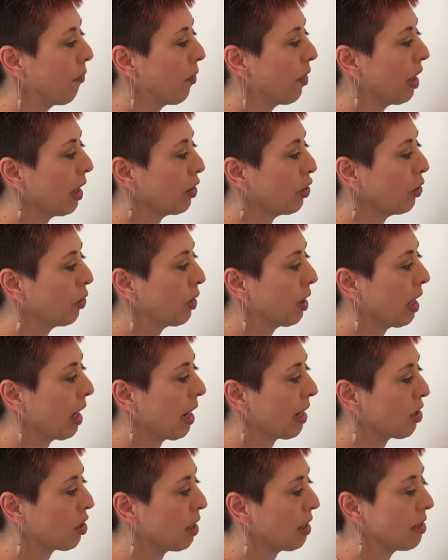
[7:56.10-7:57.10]
that you can
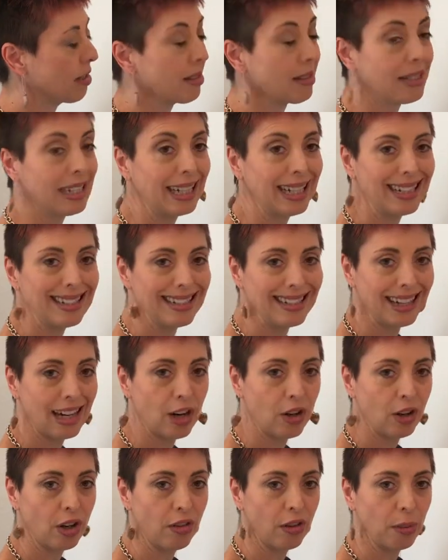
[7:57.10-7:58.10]
actually stick it
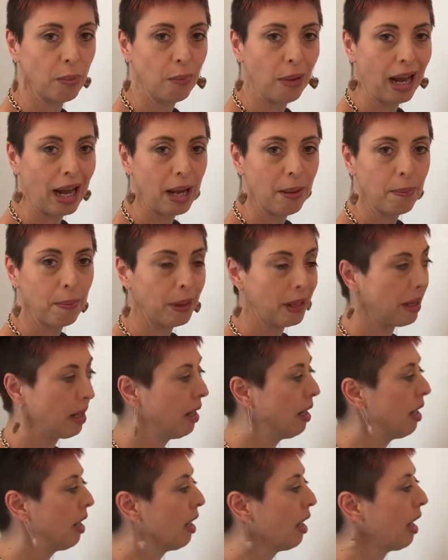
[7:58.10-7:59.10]
down on the paper
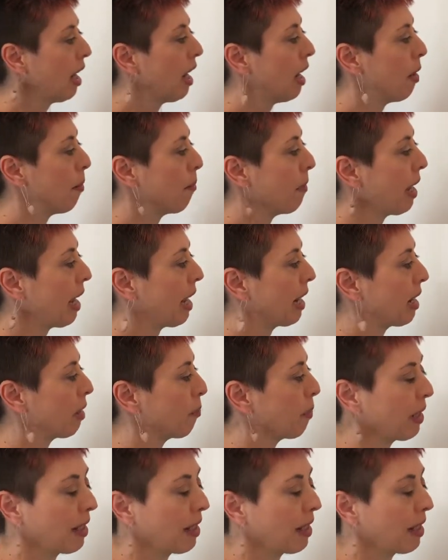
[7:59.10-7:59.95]
and it